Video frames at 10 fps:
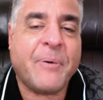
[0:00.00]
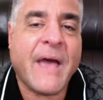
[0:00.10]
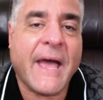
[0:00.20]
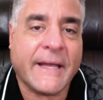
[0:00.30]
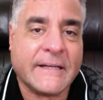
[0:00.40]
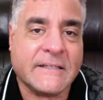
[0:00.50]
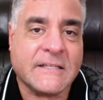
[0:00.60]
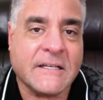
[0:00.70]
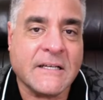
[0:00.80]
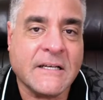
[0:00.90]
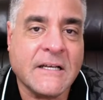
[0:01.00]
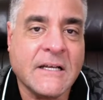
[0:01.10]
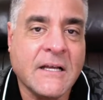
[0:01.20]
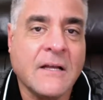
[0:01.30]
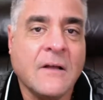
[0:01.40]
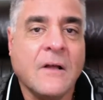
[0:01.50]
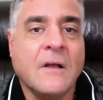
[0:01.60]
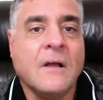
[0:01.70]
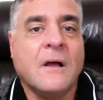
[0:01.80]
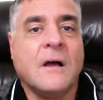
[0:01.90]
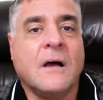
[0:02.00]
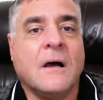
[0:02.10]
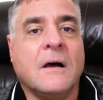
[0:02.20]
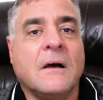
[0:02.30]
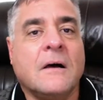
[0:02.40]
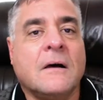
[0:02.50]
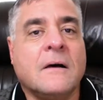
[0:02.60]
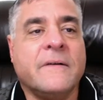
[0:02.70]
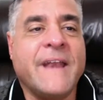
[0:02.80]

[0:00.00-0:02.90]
pegged. Oh,